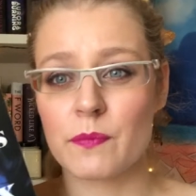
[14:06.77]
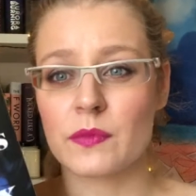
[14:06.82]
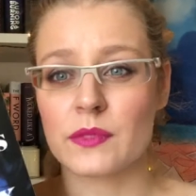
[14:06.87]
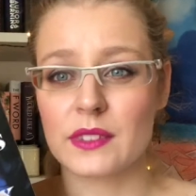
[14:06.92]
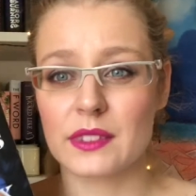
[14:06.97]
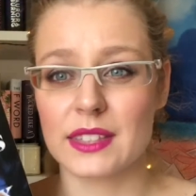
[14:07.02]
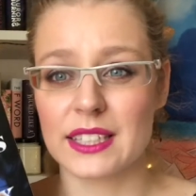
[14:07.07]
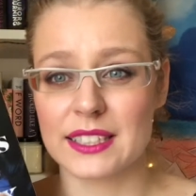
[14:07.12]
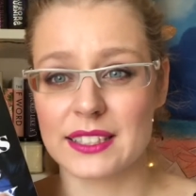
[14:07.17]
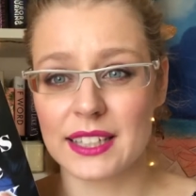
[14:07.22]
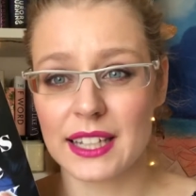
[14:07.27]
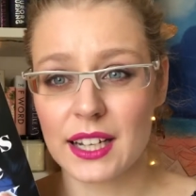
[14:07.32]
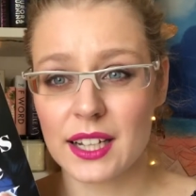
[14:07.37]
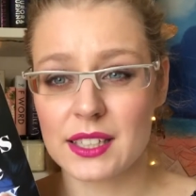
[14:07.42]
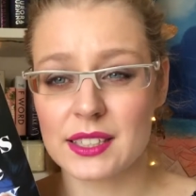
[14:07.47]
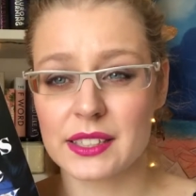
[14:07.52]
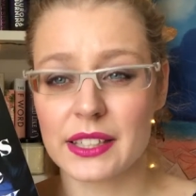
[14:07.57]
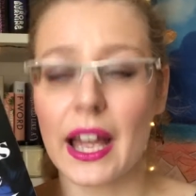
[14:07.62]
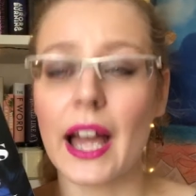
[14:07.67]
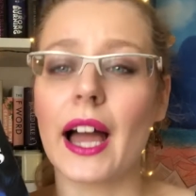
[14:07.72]
the
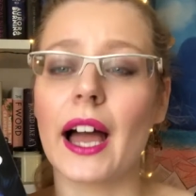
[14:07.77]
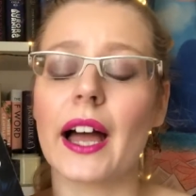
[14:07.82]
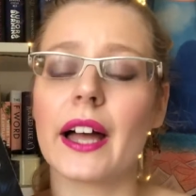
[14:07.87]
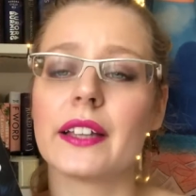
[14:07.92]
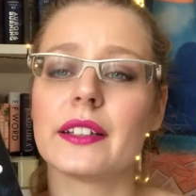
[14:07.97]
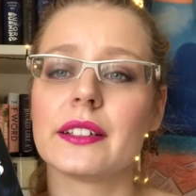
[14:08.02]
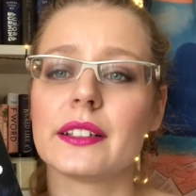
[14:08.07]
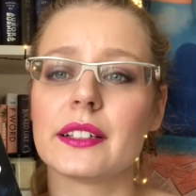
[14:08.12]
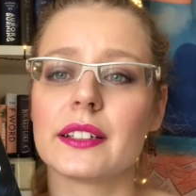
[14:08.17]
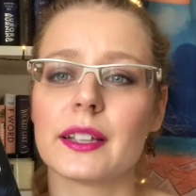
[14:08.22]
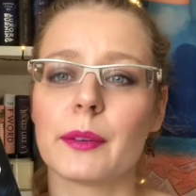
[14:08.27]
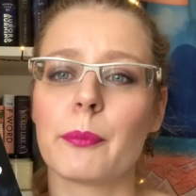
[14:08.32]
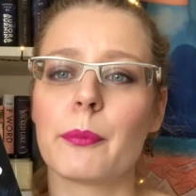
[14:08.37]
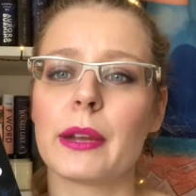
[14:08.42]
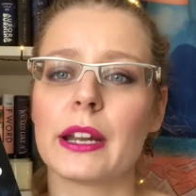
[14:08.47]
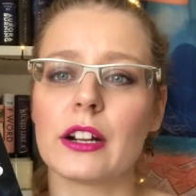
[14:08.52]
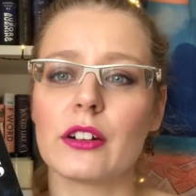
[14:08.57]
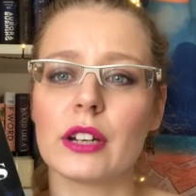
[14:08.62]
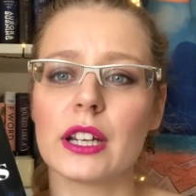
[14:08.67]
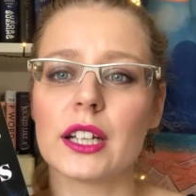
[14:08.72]
Six, and the
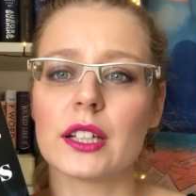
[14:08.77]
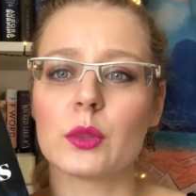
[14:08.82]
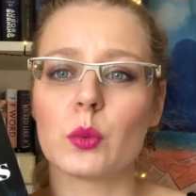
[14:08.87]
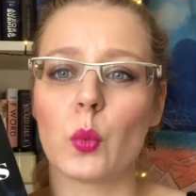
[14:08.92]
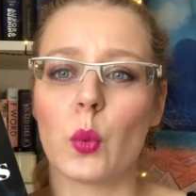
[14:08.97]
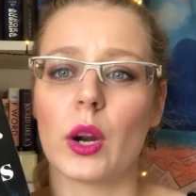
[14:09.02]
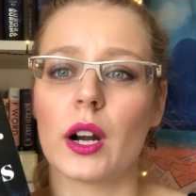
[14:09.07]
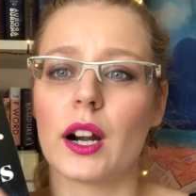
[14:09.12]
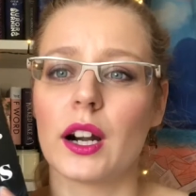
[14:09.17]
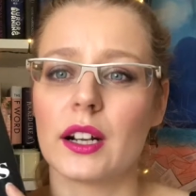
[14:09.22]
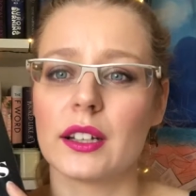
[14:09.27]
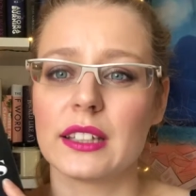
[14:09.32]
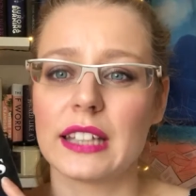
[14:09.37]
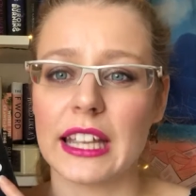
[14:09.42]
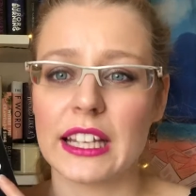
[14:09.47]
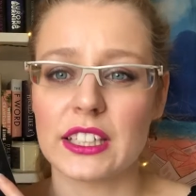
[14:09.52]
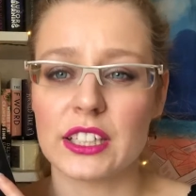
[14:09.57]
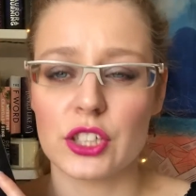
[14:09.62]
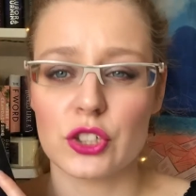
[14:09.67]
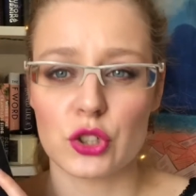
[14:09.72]
period where
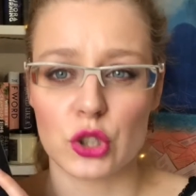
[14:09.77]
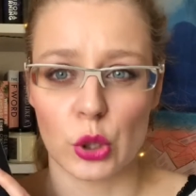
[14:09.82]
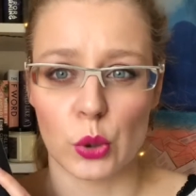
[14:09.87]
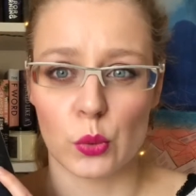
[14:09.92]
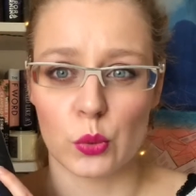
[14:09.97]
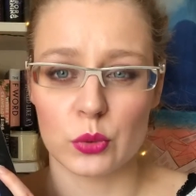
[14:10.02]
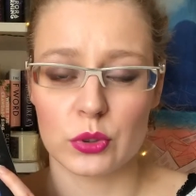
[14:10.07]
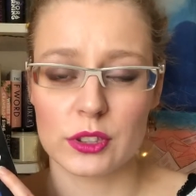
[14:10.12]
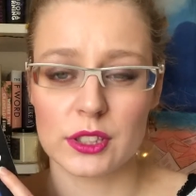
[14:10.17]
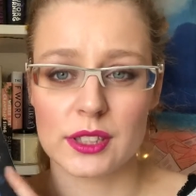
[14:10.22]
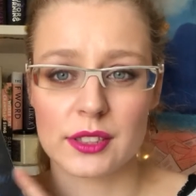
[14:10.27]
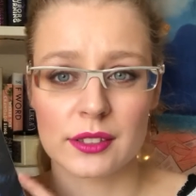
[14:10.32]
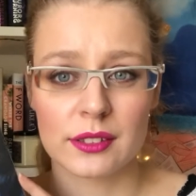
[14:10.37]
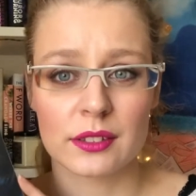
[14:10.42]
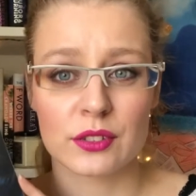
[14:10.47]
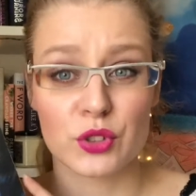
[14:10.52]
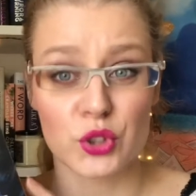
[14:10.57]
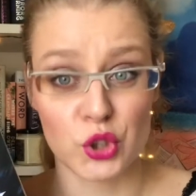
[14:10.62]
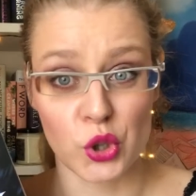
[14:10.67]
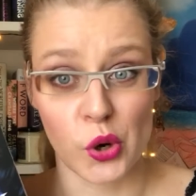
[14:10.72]
Daisy Jones
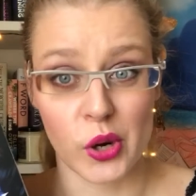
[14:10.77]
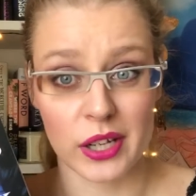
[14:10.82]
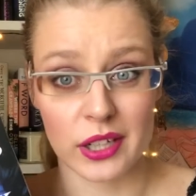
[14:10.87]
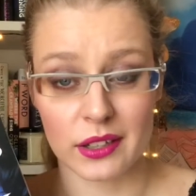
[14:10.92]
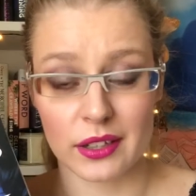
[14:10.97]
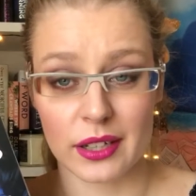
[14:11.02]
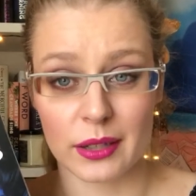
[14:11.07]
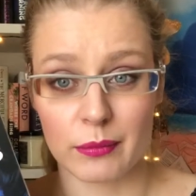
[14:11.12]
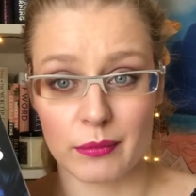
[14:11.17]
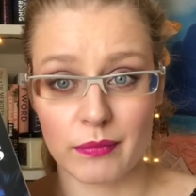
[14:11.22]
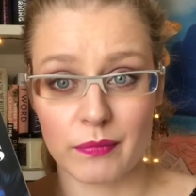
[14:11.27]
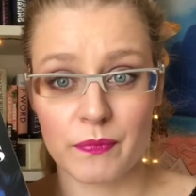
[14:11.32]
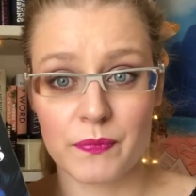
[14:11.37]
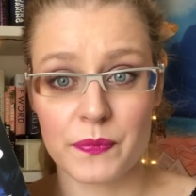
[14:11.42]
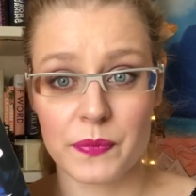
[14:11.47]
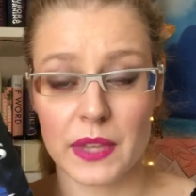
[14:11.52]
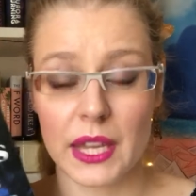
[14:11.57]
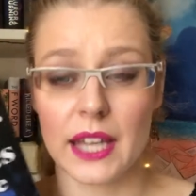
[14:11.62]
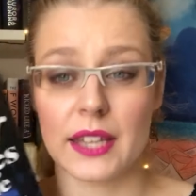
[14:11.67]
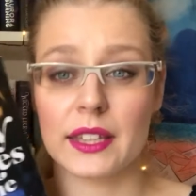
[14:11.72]
joined them,
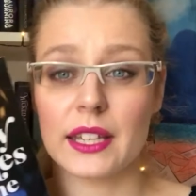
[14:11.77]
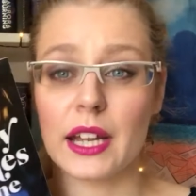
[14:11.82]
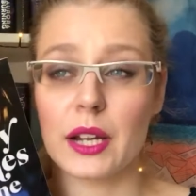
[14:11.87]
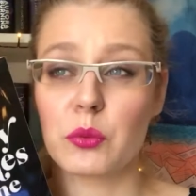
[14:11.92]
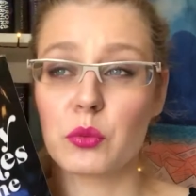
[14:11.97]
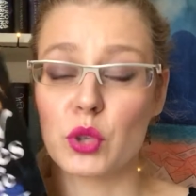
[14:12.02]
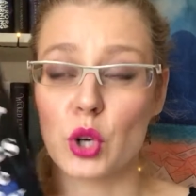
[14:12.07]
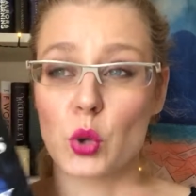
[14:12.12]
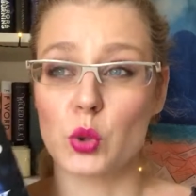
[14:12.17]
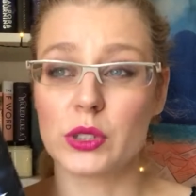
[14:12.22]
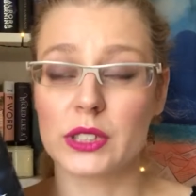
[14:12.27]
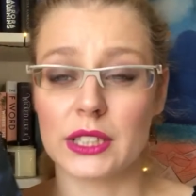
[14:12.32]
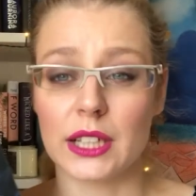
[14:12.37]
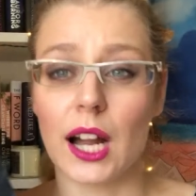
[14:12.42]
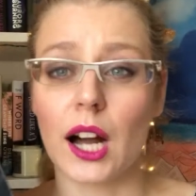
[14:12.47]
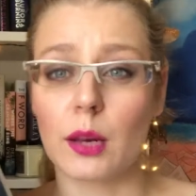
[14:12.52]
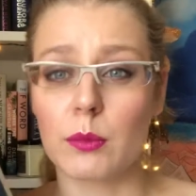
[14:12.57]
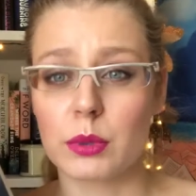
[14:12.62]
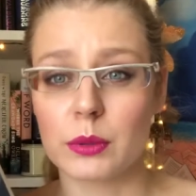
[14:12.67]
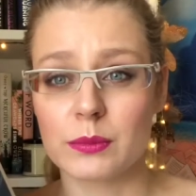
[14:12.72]
and they wrote an
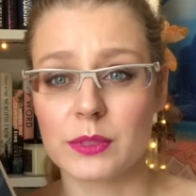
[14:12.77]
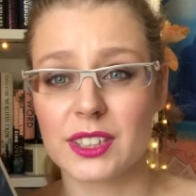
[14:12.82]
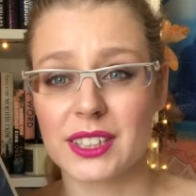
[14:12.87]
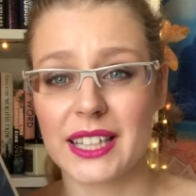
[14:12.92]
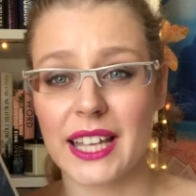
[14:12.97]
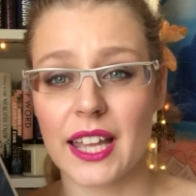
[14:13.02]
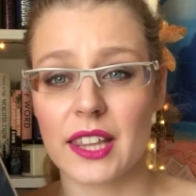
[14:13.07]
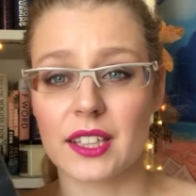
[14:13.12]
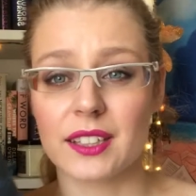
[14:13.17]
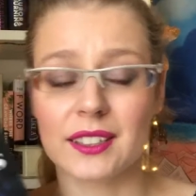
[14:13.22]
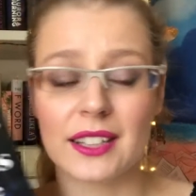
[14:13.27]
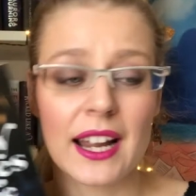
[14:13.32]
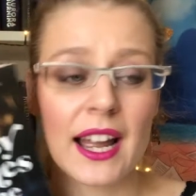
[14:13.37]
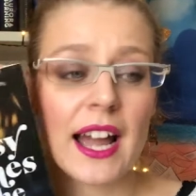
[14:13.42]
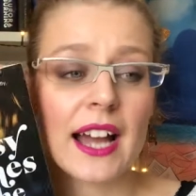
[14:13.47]
album together.